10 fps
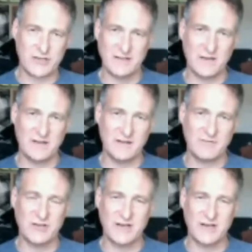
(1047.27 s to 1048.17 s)
did
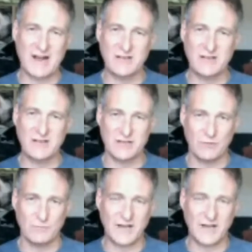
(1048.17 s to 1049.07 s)
with Richard
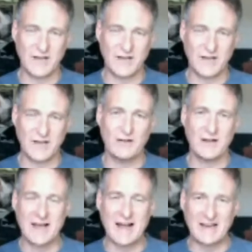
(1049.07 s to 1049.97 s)
Harrington along with
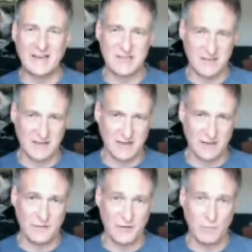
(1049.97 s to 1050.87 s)
Carol and
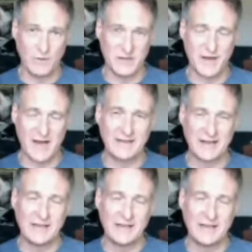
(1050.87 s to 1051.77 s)
Alex a few
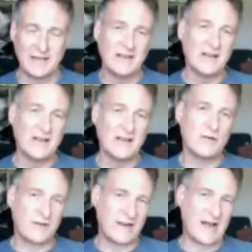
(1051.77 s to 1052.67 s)
weeks back,
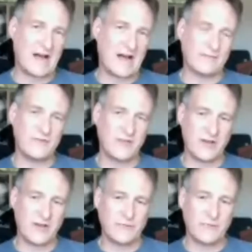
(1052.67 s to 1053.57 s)
do look it
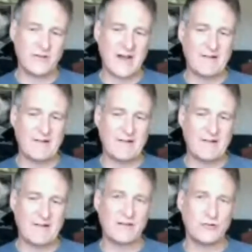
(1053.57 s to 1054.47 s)
up. If you search for
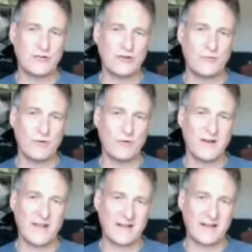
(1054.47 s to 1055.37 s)
Richard Harrington in
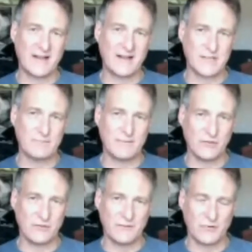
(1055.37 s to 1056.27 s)
YouTube, you'll find that
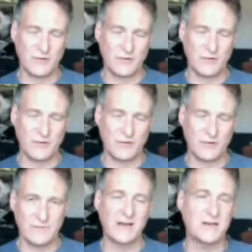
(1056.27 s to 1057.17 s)
comes up from the
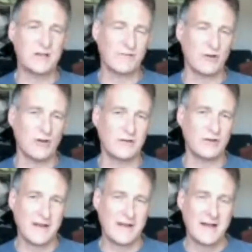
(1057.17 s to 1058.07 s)
first page. Have a
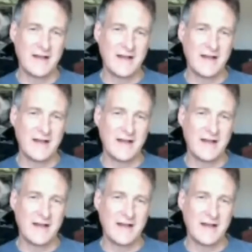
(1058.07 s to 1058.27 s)
look,